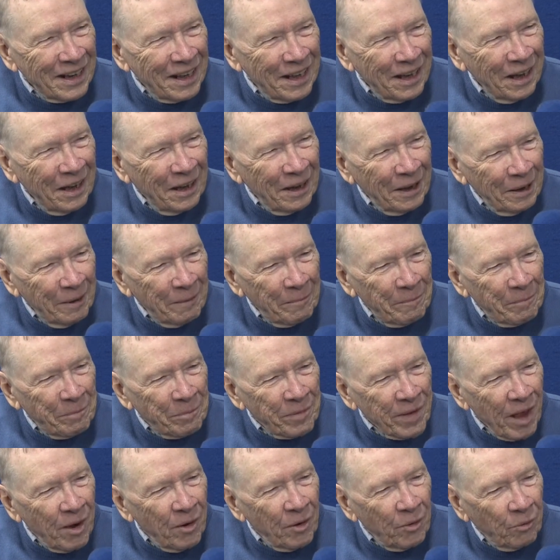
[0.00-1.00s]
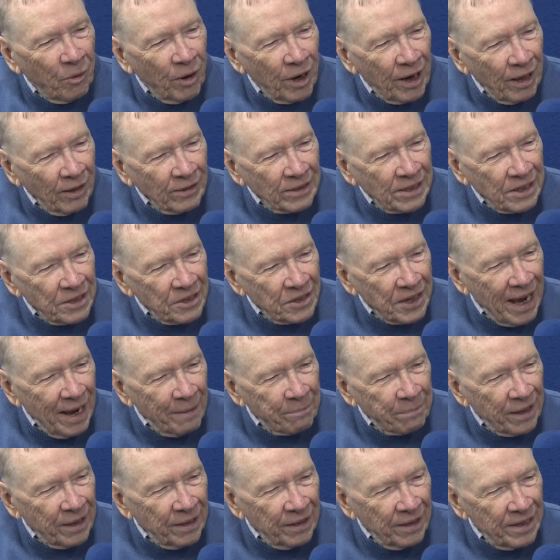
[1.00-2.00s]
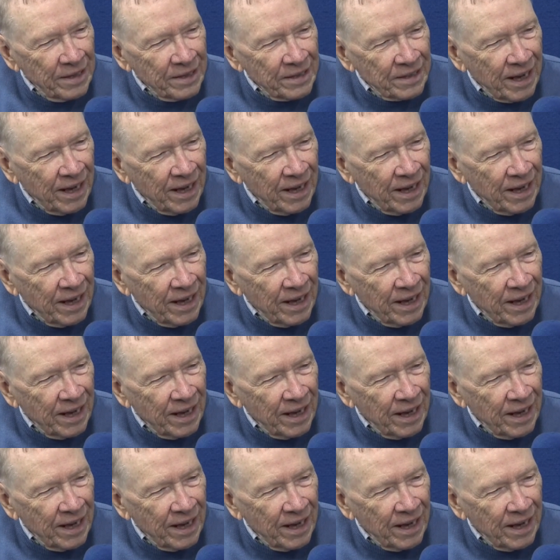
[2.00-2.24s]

uh, what else is happening these